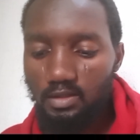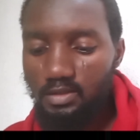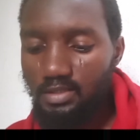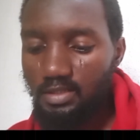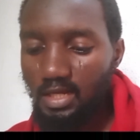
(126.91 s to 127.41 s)

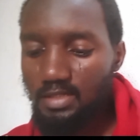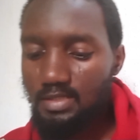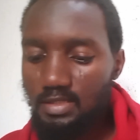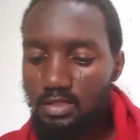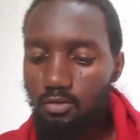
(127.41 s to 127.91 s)
Then the next
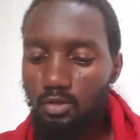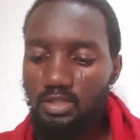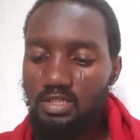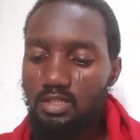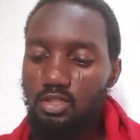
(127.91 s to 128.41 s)
thing is
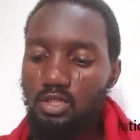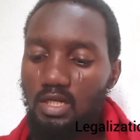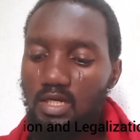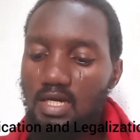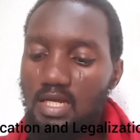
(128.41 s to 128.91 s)
authentication
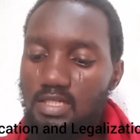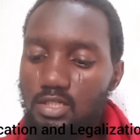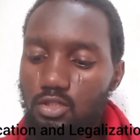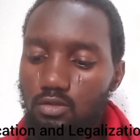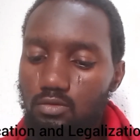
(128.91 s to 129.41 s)
and
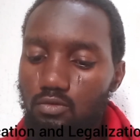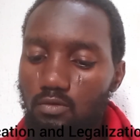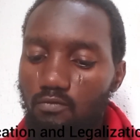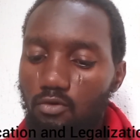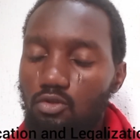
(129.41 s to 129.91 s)
legalization.
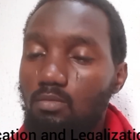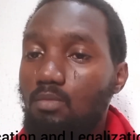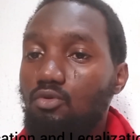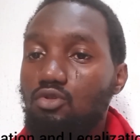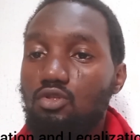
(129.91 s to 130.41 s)
For you to be
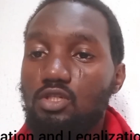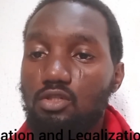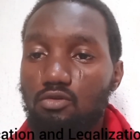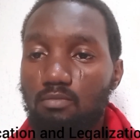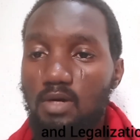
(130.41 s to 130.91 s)
able to study
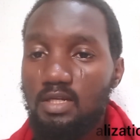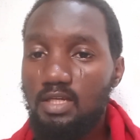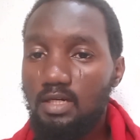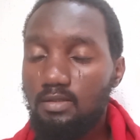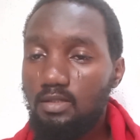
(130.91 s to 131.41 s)
in
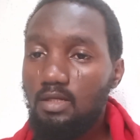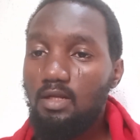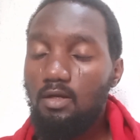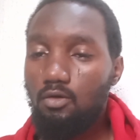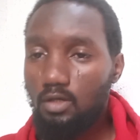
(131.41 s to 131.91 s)
Romania,
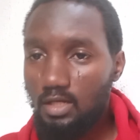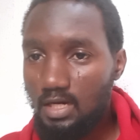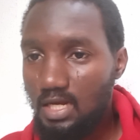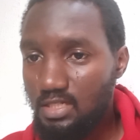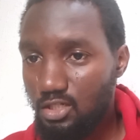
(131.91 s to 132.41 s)

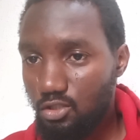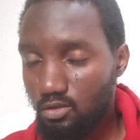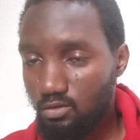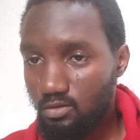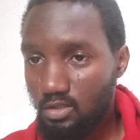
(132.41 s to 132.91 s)

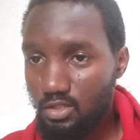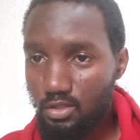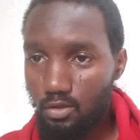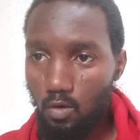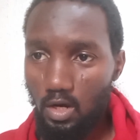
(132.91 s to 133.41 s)
legalization is
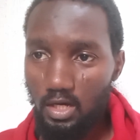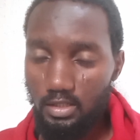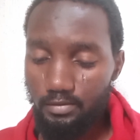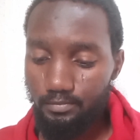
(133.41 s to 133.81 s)
required.